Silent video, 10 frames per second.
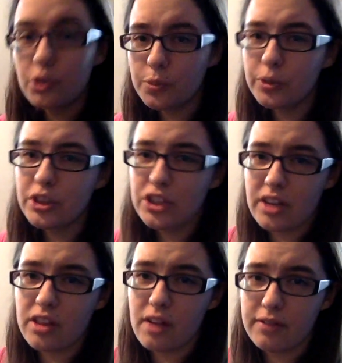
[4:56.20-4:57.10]
appreciate a
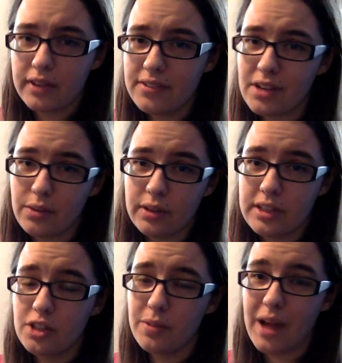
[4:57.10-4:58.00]
thoughtful gift, I really
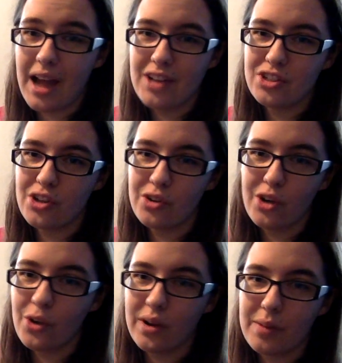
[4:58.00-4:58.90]
do, but I just don't know
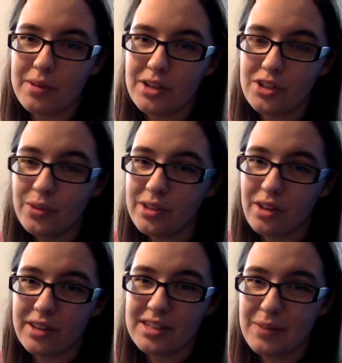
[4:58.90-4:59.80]
what I'm going to do with all that
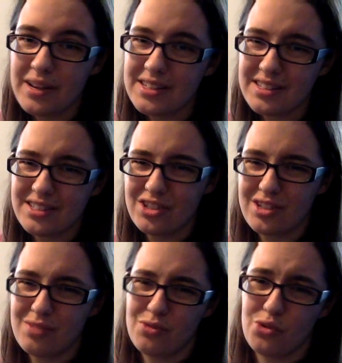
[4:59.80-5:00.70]
space. It's just some
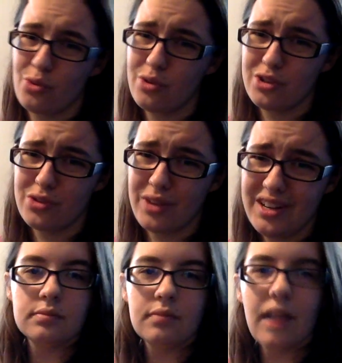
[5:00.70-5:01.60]
drawers, right?
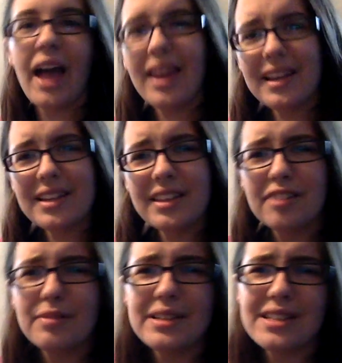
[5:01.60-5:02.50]
I like to think of
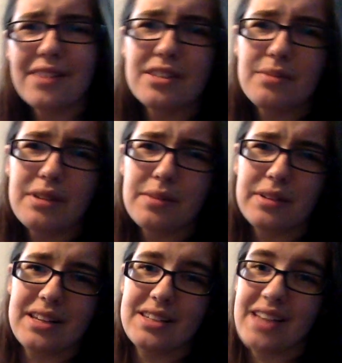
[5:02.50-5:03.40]
myself as a
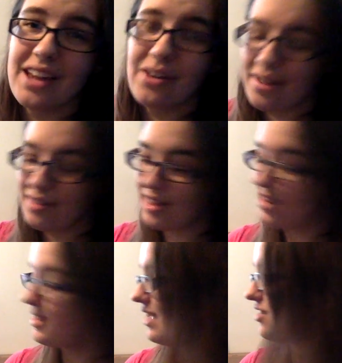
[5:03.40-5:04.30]
minimalist. I don't have a lot of things